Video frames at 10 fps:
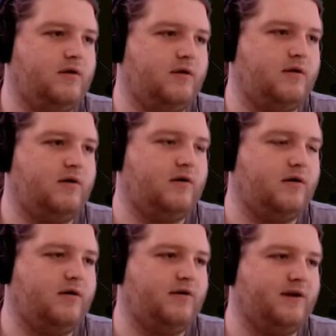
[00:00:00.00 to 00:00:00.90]
Ugh,
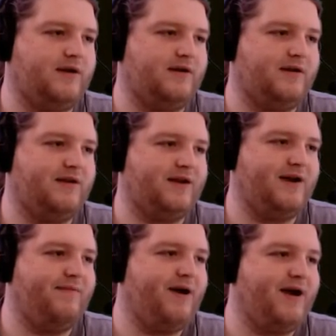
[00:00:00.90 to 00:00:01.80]
hold on.
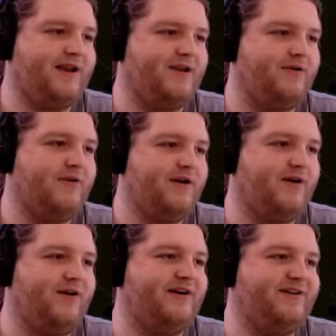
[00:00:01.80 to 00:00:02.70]
Come on, you.
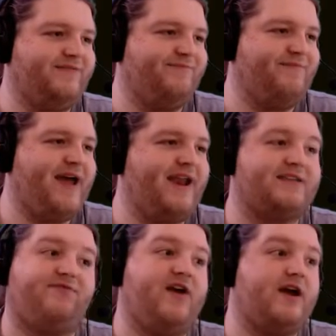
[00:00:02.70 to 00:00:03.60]
Oh, man, it's
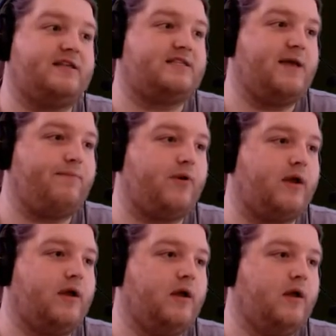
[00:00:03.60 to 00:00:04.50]
very slippery.
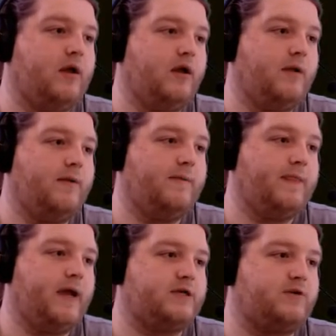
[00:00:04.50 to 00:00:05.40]

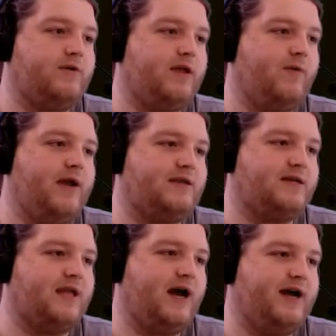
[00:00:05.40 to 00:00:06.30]
I should really wait until
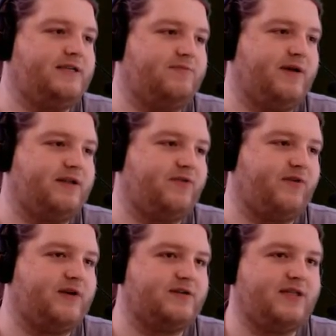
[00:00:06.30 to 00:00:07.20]
the ice melts
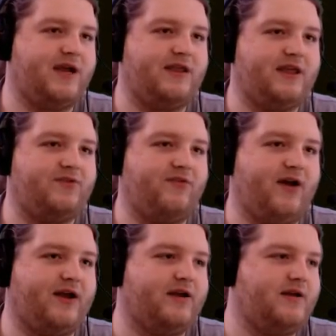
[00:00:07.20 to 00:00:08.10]
first. There, that's
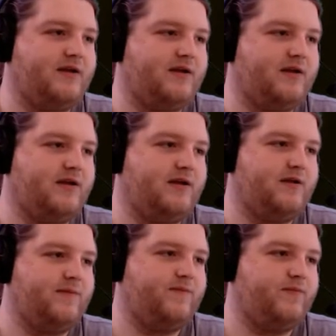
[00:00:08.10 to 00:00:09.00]
fine.
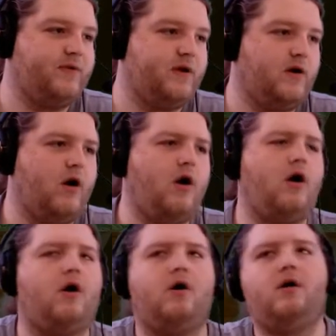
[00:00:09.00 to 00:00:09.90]

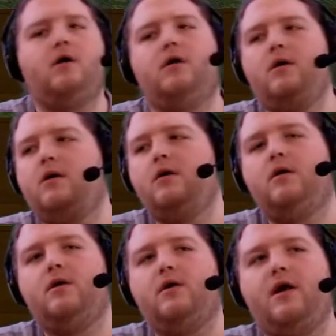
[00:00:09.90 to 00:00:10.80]
Oh!
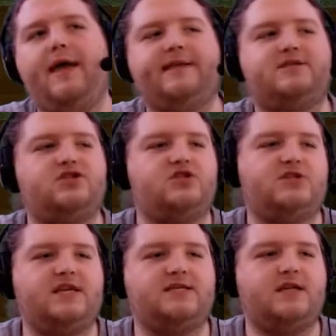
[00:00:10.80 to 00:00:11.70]
It's
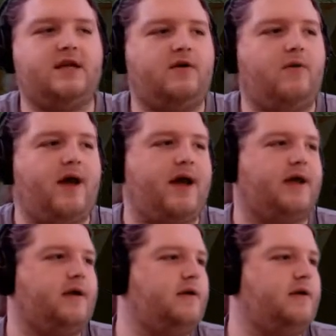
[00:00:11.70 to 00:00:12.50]
sizzling away.